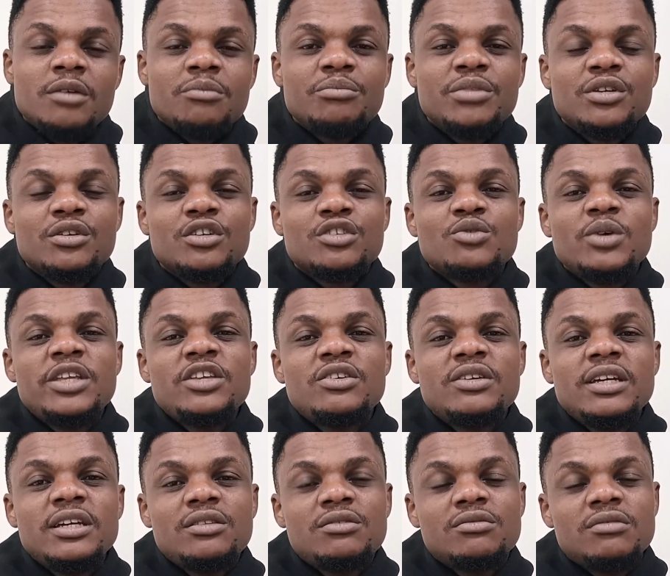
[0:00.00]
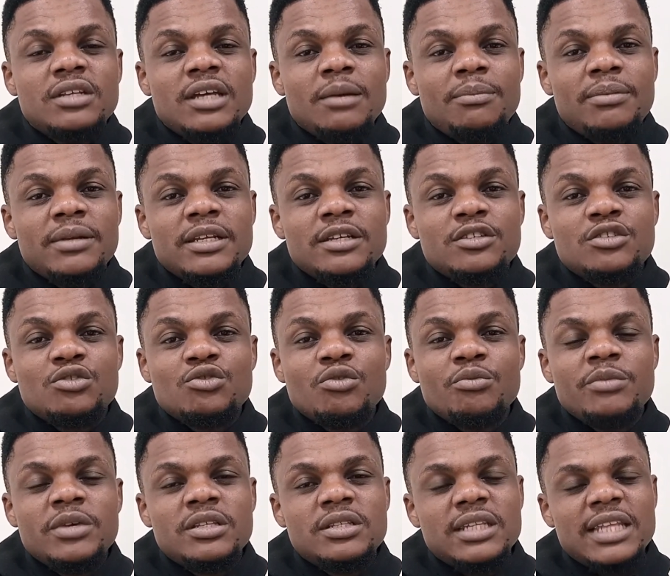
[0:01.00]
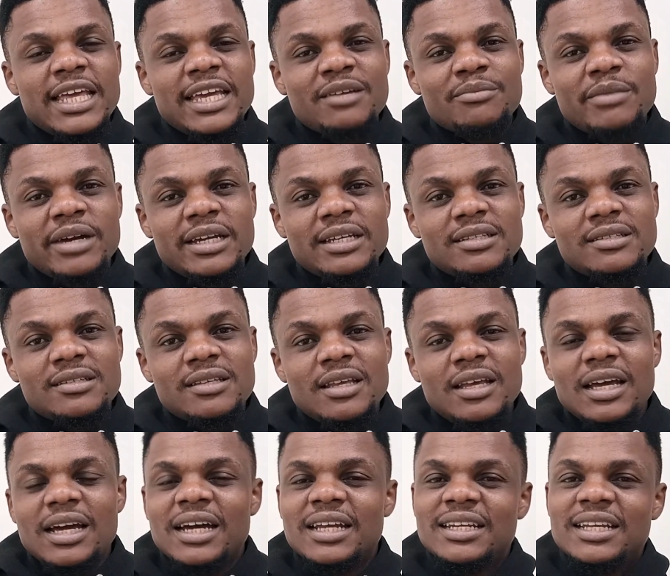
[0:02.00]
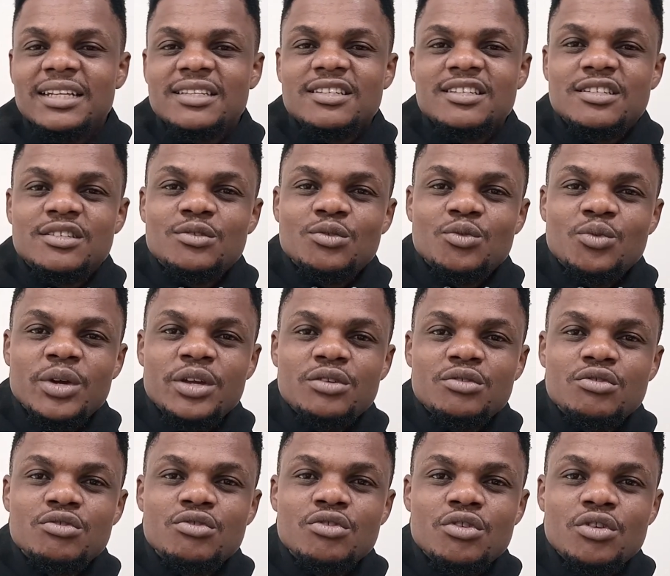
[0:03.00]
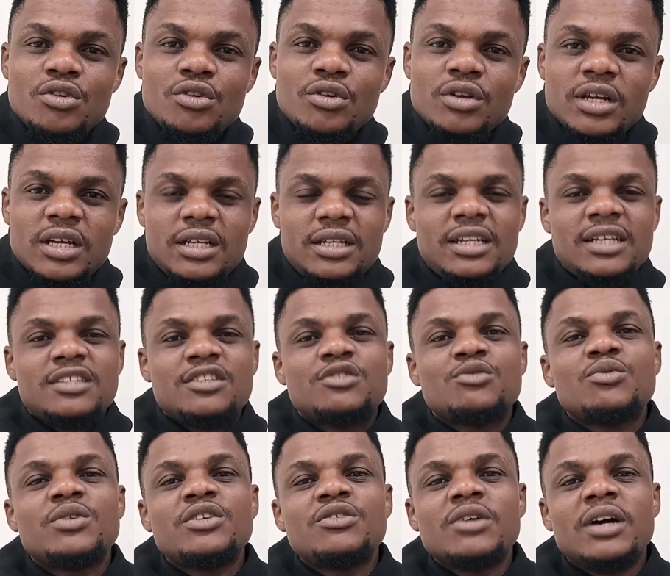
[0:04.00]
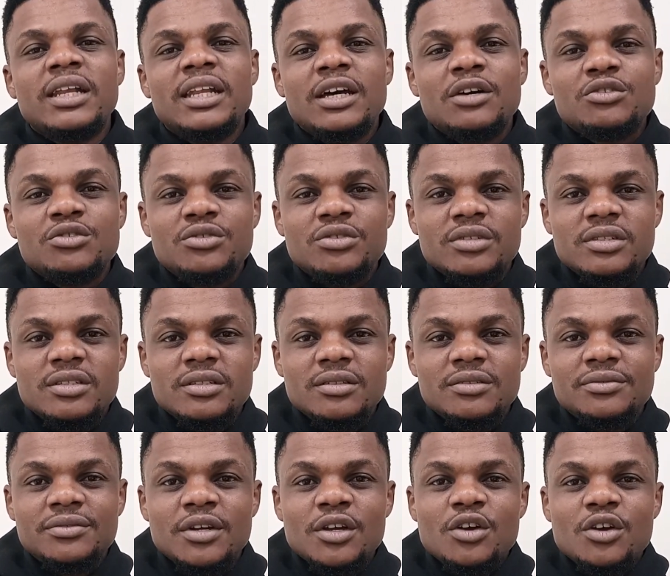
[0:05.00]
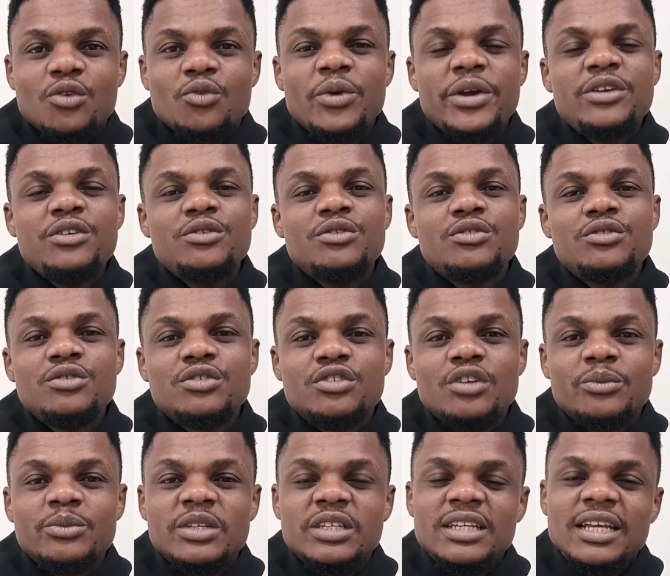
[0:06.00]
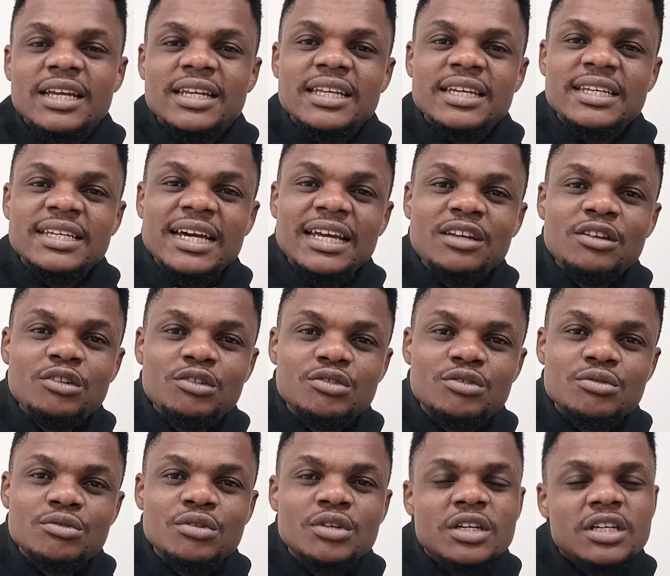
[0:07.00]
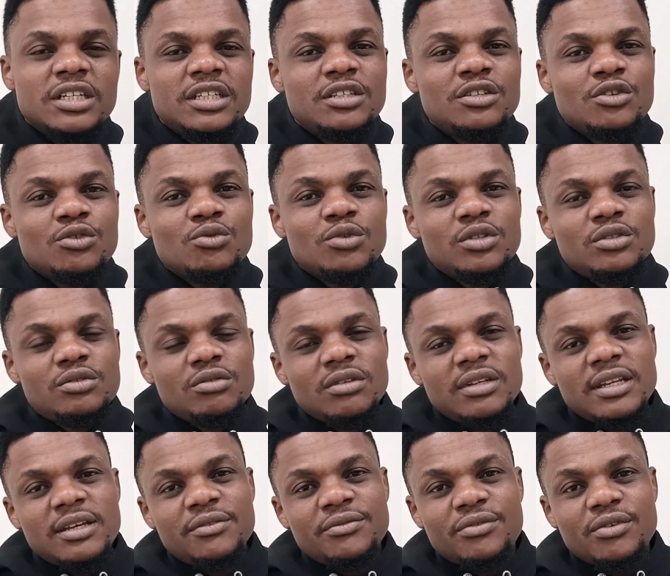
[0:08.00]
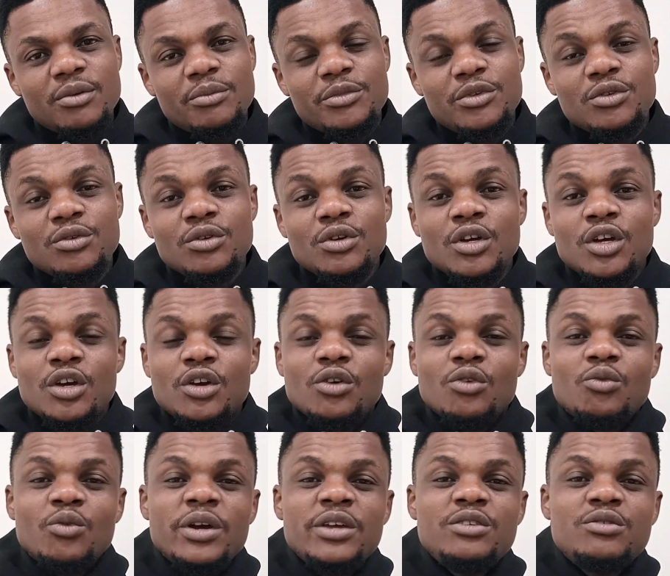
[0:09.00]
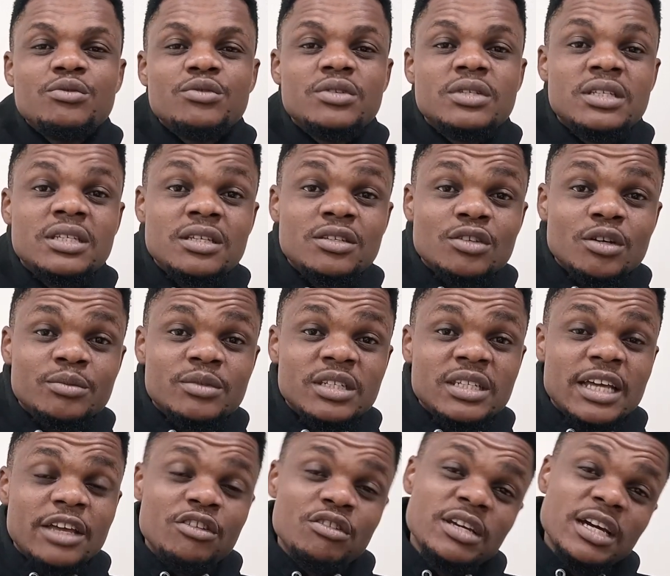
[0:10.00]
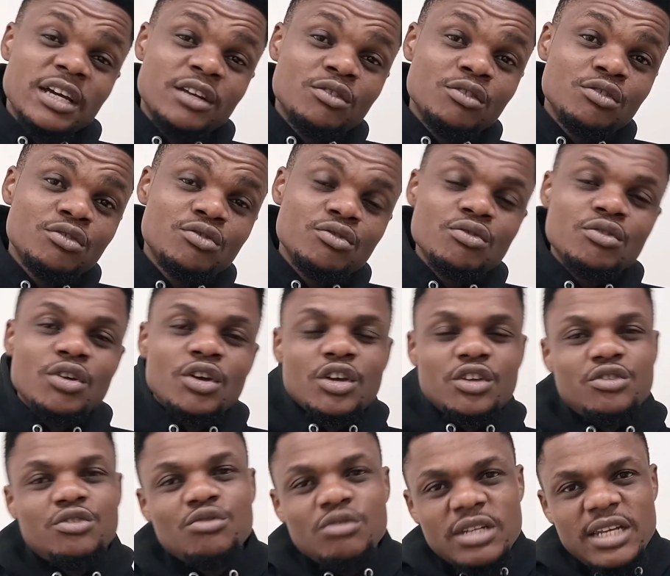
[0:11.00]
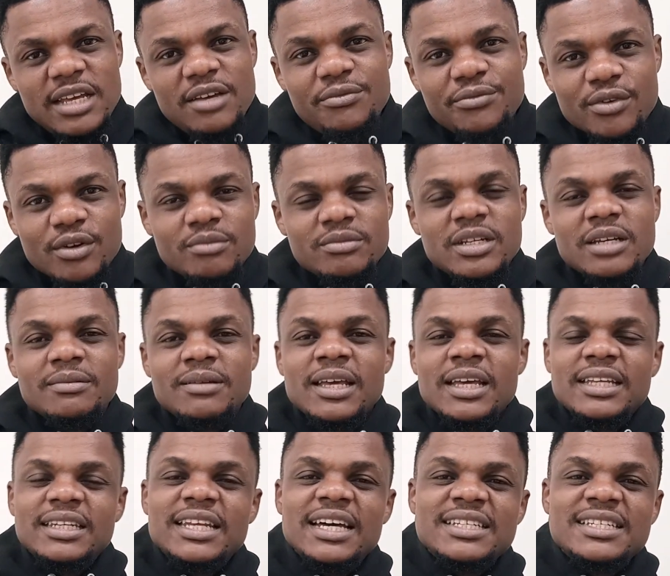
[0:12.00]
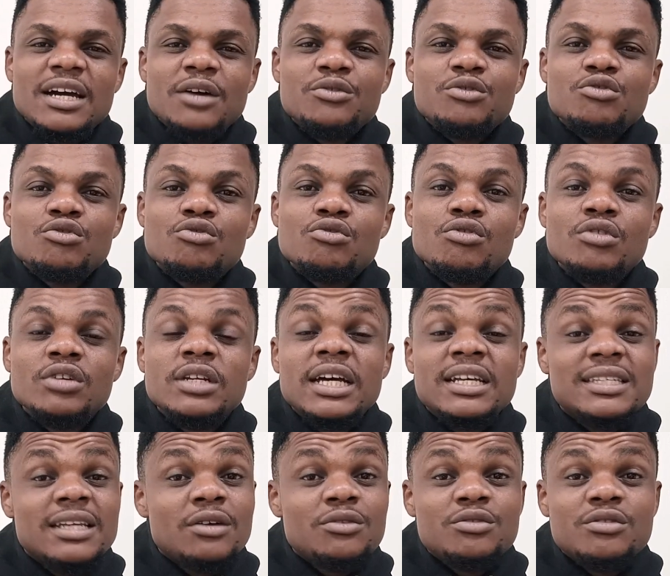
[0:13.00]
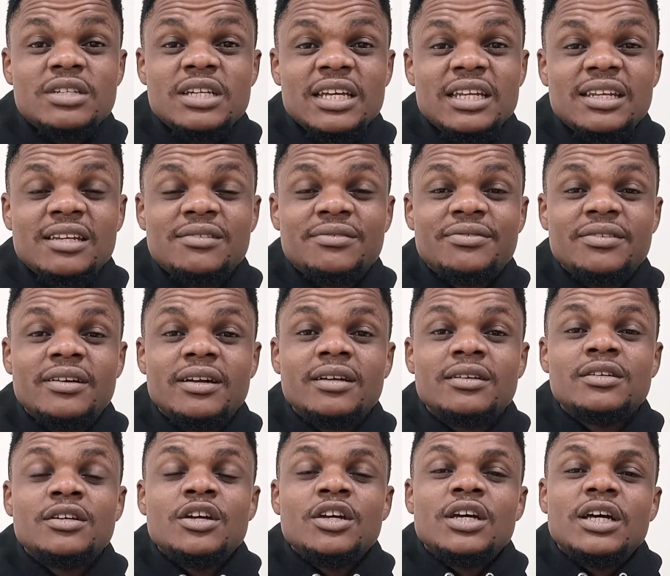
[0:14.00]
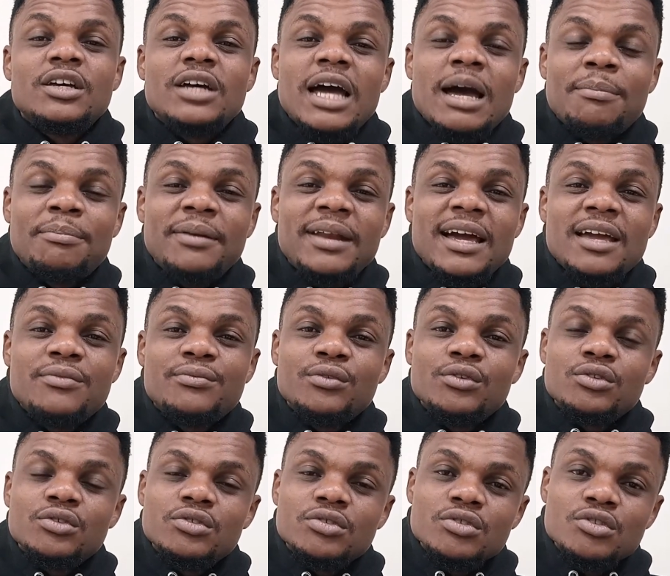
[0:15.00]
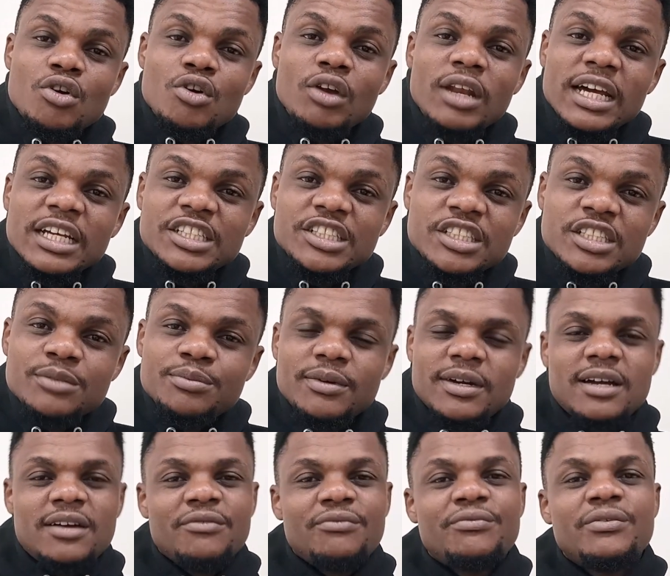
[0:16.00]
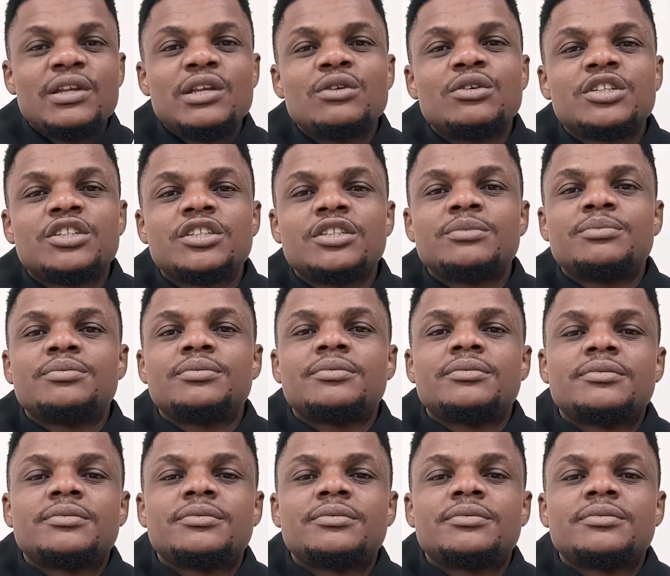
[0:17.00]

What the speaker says: because when you get to that place, you will meet like minds, and that is the way you grow. That is where you announce yourself. When you do something that they cannot do, they want to learn from you. When you see something that you cannot do, you learn from them. That's how you grow. That's how you get referral. Apply for scholarship and fellowship.